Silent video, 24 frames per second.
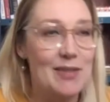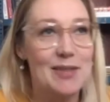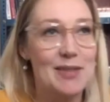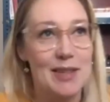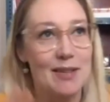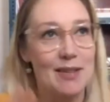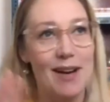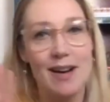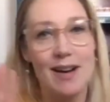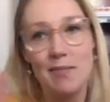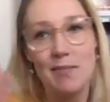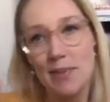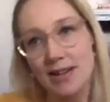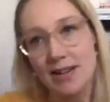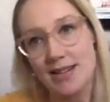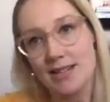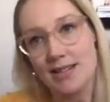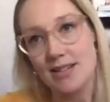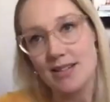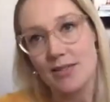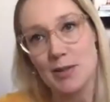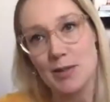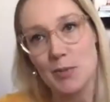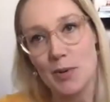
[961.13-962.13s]
there are
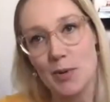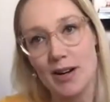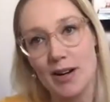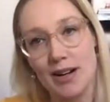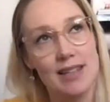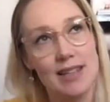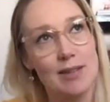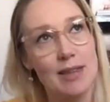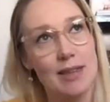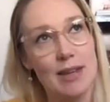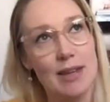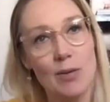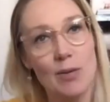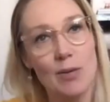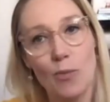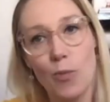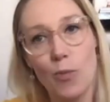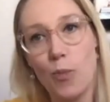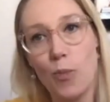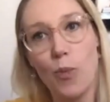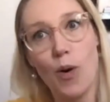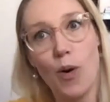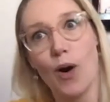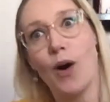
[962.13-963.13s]
pieces of his work that you think,
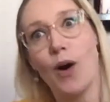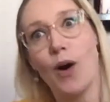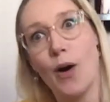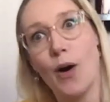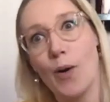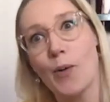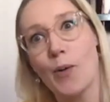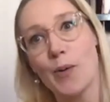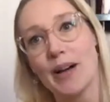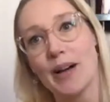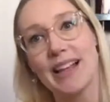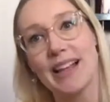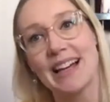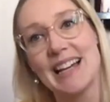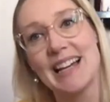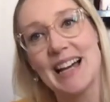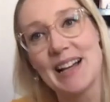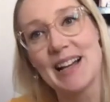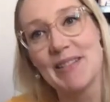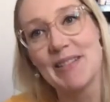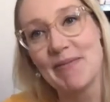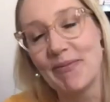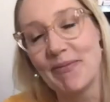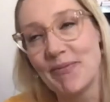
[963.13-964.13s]
Uh,
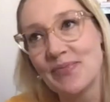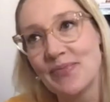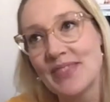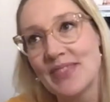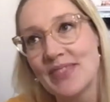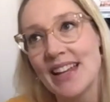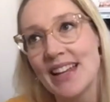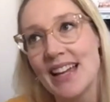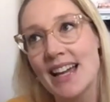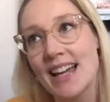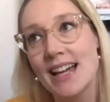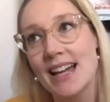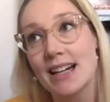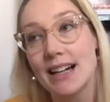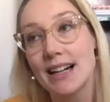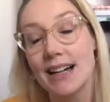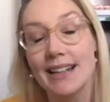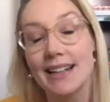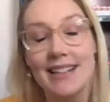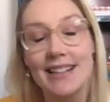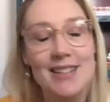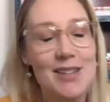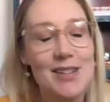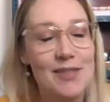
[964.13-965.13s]
um,
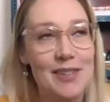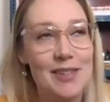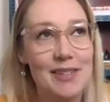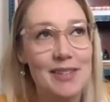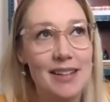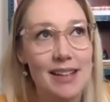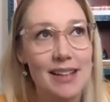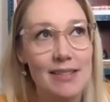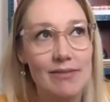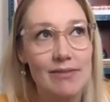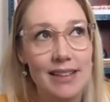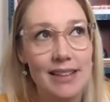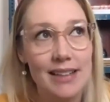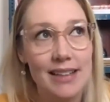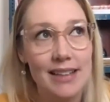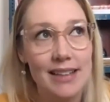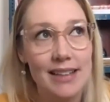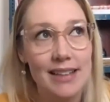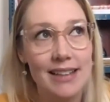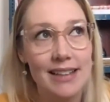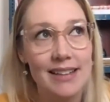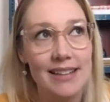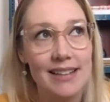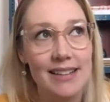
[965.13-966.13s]
I interviewed him
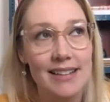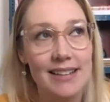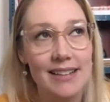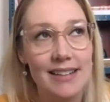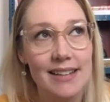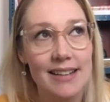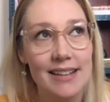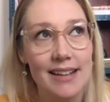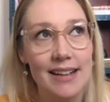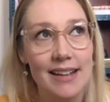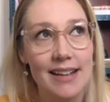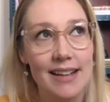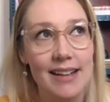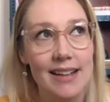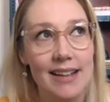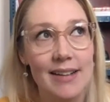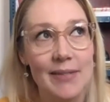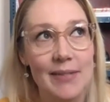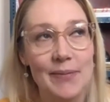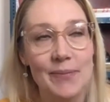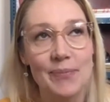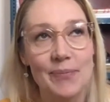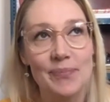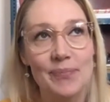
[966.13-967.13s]
in
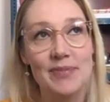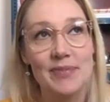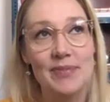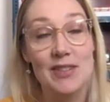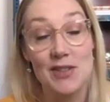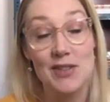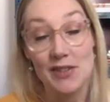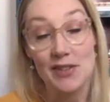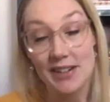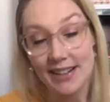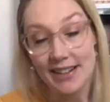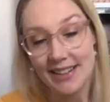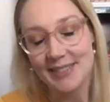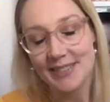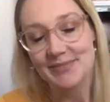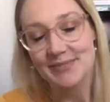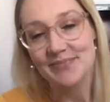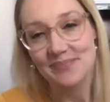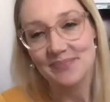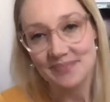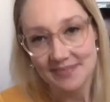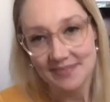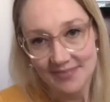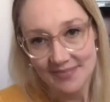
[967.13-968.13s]
um, Zurich
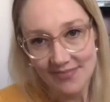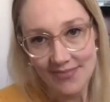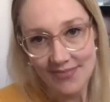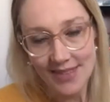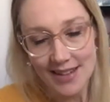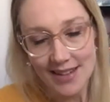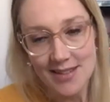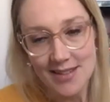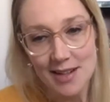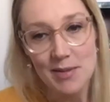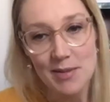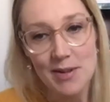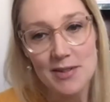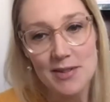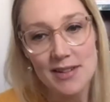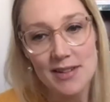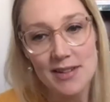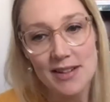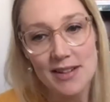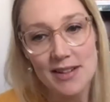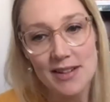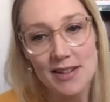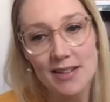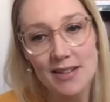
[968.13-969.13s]
some years
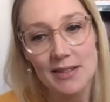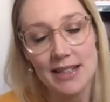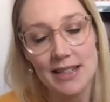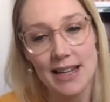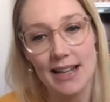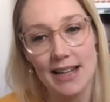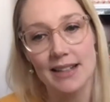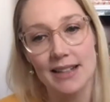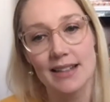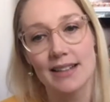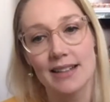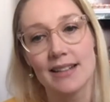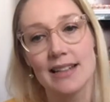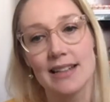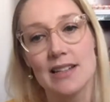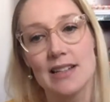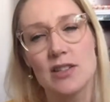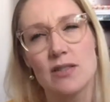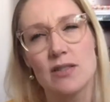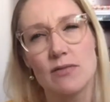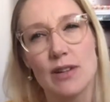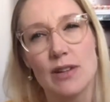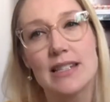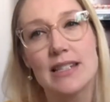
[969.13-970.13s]
ago when he had a he
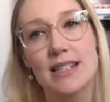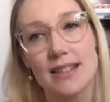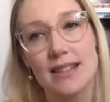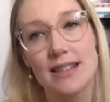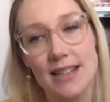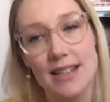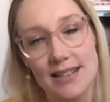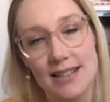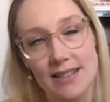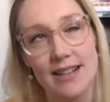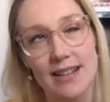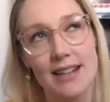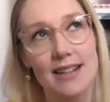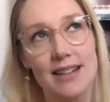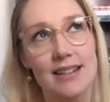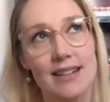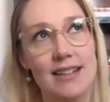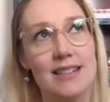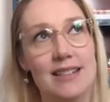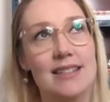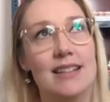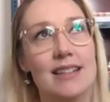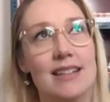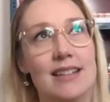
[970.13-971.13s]
recently donated
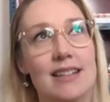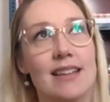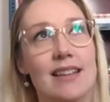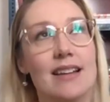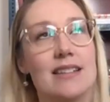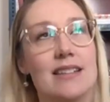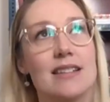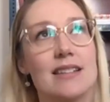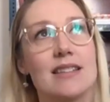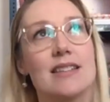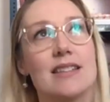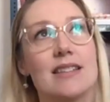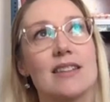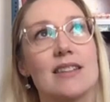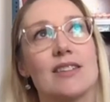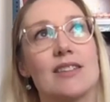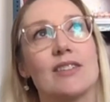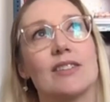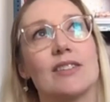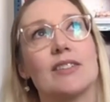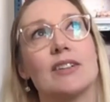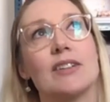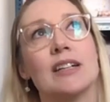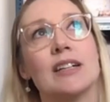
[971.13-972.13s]
his collection
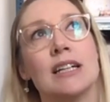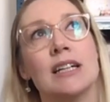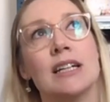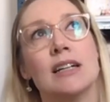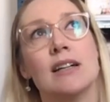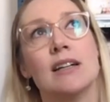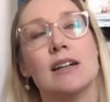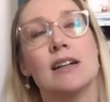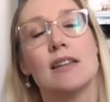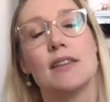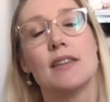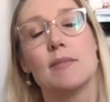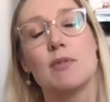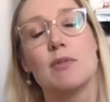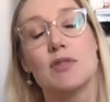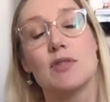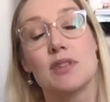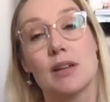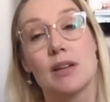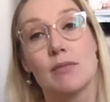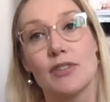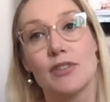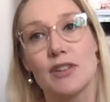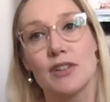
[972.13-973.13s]
to the
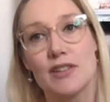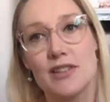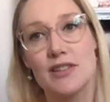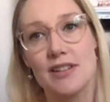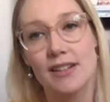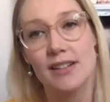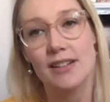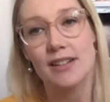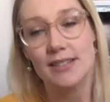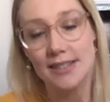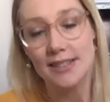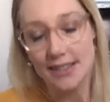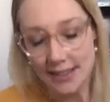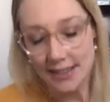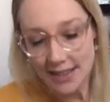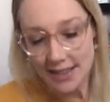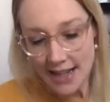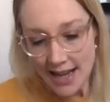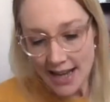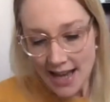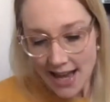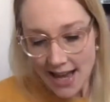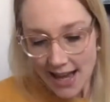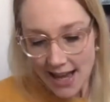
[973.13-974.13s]
Museum for Gestalting,
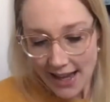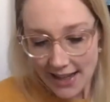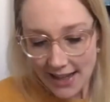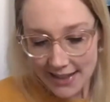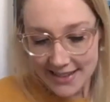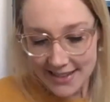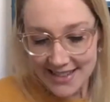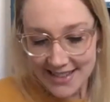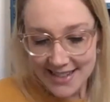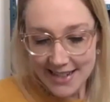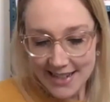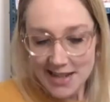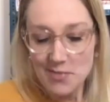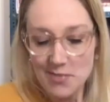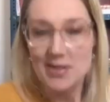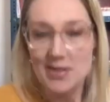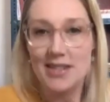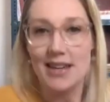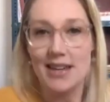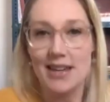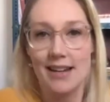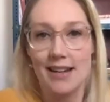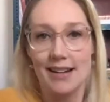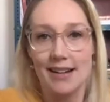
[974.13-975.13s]
and he
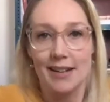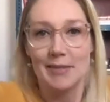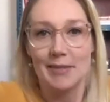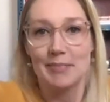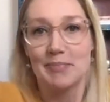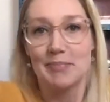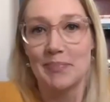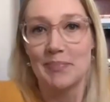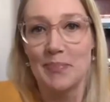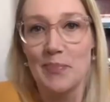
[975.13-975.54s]
was there.